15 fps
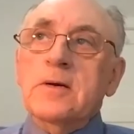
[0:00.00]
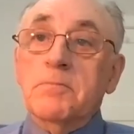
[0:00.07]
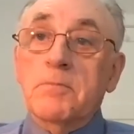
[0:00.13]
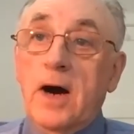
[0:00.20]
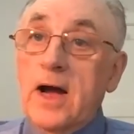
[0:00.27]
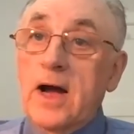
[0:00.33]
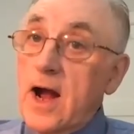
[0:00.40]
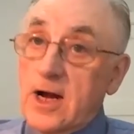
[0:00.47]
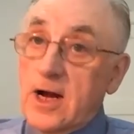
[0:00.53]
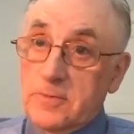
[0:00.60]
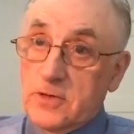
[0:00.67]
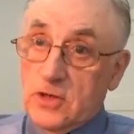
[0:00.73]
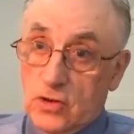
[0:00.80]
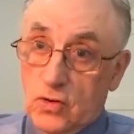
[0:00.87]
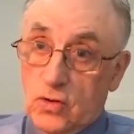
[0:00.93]
My
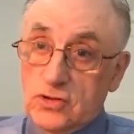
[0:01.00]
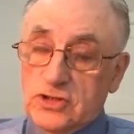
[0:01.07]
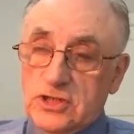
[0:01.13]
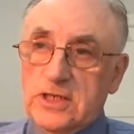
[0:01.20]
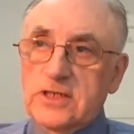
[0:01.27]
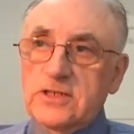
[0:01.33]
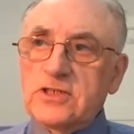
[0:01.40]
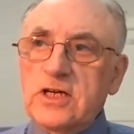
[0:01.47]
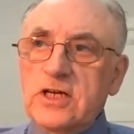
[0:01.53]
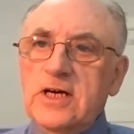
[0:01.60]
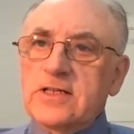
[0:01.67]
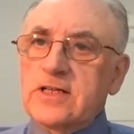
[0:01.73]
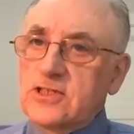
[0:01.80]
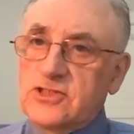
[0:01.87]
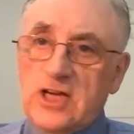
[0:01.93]
argument, of course, is
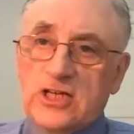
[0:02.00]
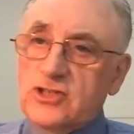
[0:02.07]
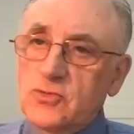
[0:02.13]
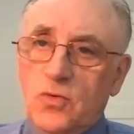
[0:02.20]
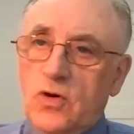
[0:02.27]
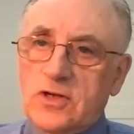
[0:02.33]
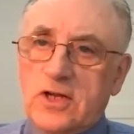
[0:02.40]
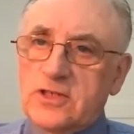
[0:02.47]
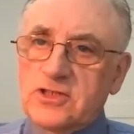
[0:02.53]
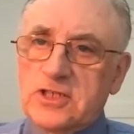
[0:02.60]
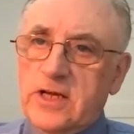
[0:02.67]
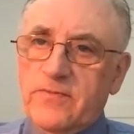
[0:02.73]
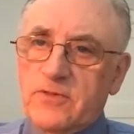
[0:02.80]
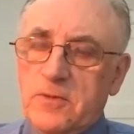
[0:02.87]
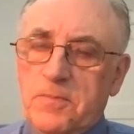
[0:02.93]
that Section 1
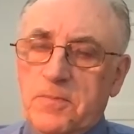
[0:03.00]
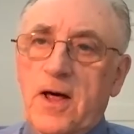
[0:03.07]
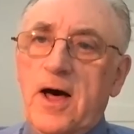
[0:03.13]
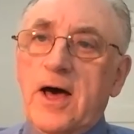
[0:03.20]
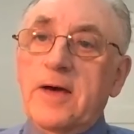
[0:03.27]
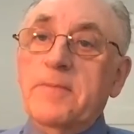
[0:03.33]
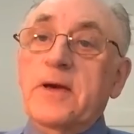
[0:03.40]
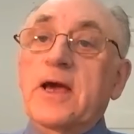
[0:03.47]
doesn't even apply,